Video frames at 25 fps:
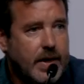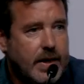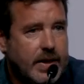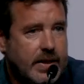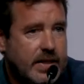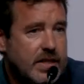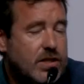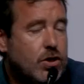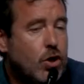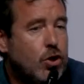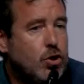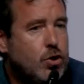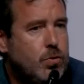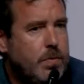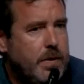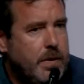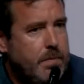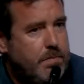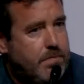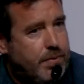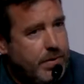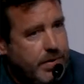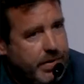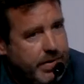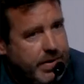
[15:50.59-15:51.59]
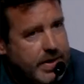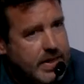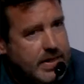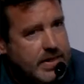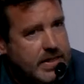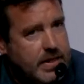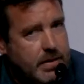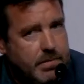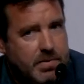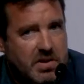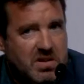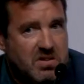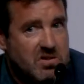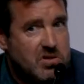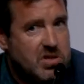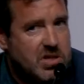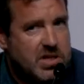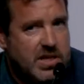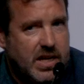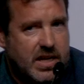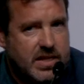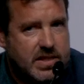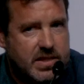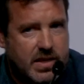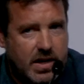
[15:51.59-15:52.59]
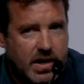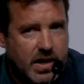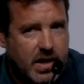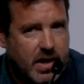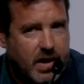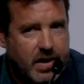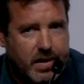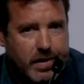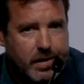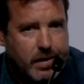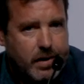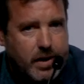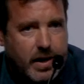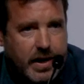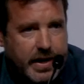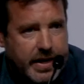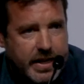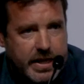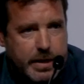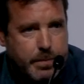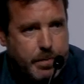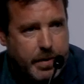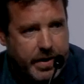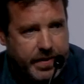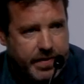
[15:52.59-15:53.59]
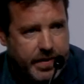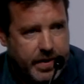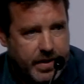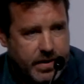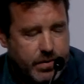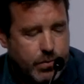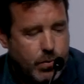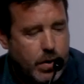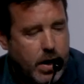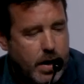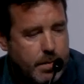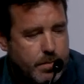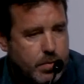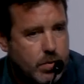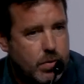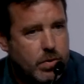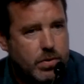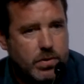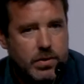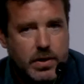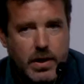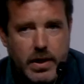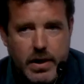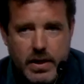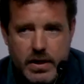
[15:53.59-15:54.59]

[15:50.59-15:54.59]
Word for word: This is going to be pretty easy because it's just a, an independent report.